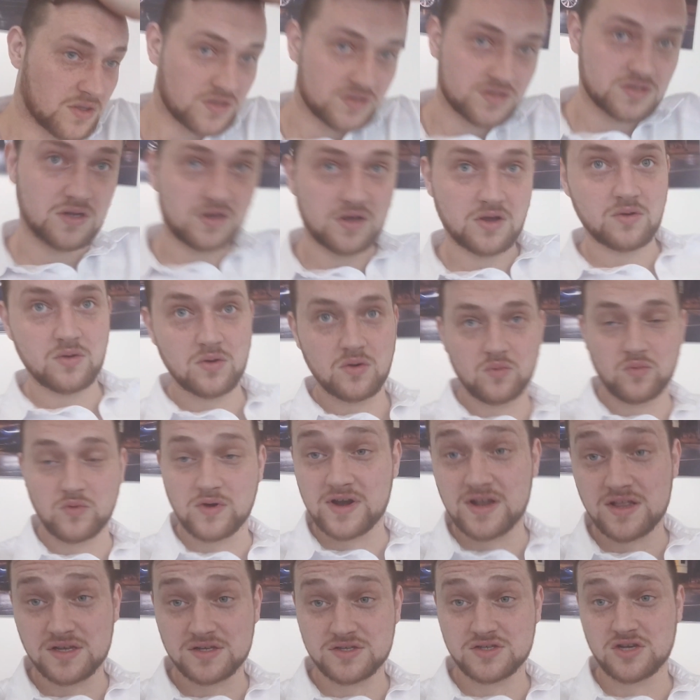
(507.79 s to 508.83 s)
So we're
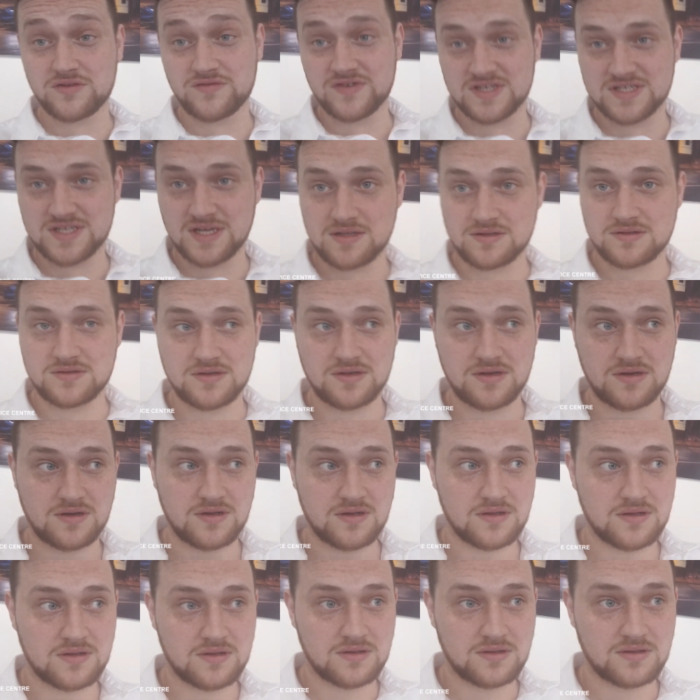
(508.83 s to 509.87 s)
in the service centre
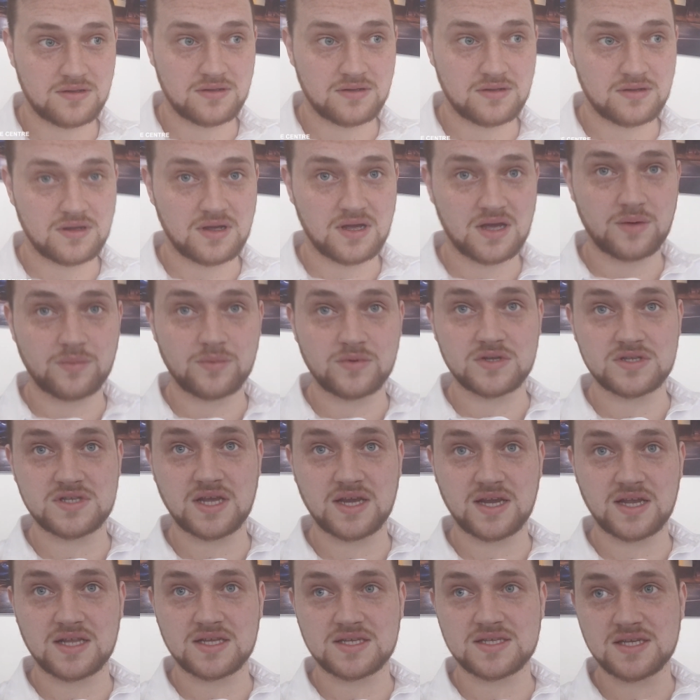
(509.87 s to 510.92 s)
and we're just
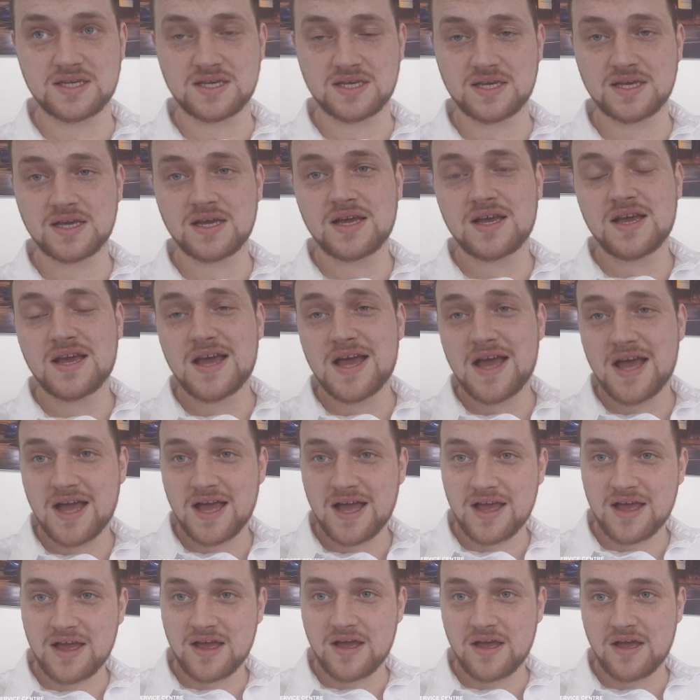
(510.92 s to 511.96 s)
taking a seat,
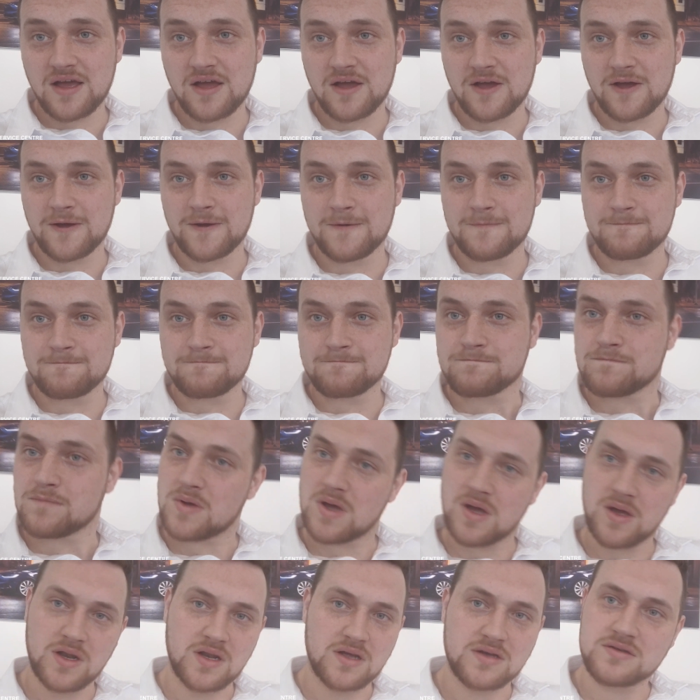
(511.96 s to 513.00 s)
and
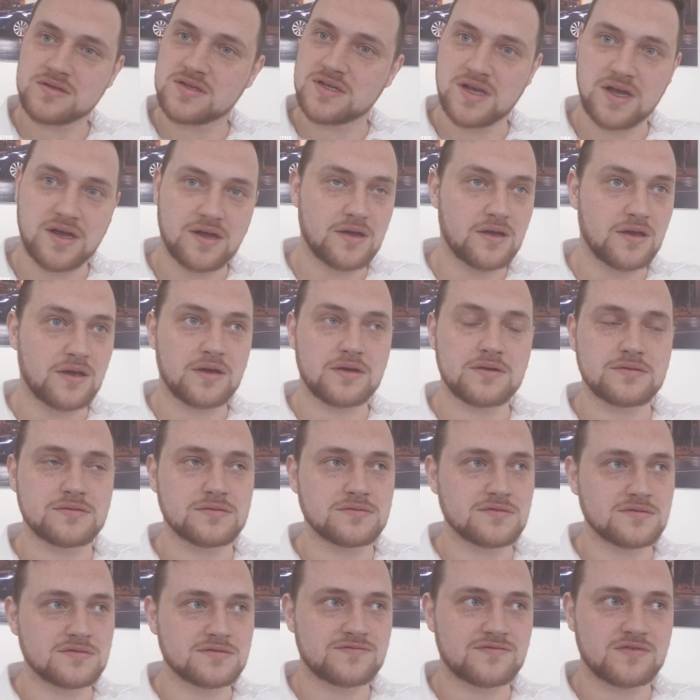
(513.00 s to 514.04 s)
I'll see how it goes
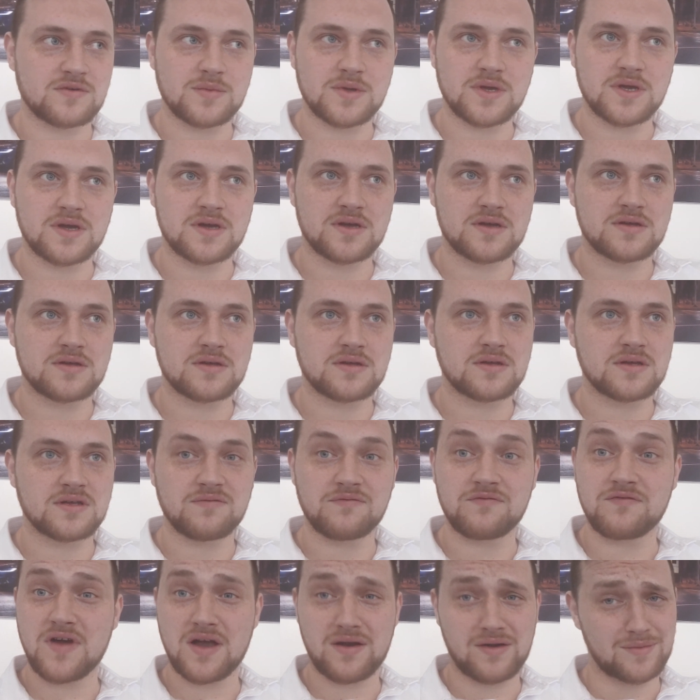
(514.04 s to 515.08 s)
from here.
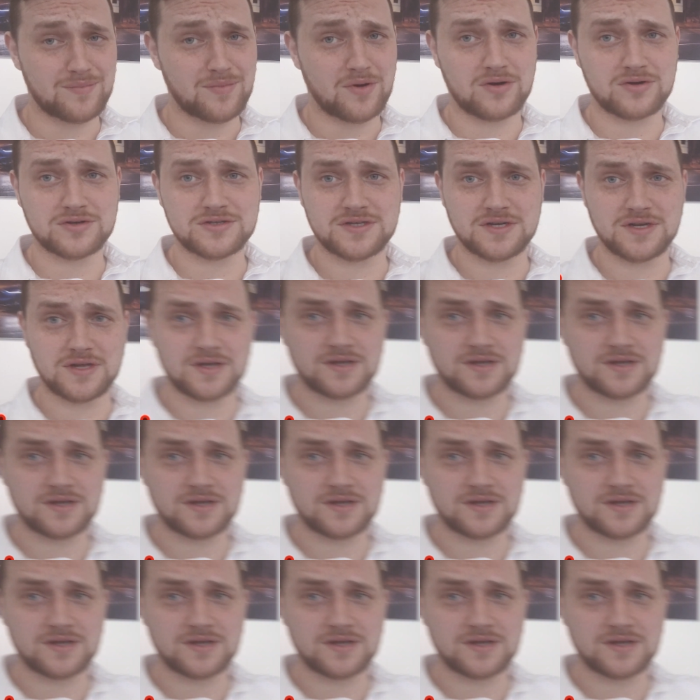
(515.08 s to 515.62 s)
Very posh in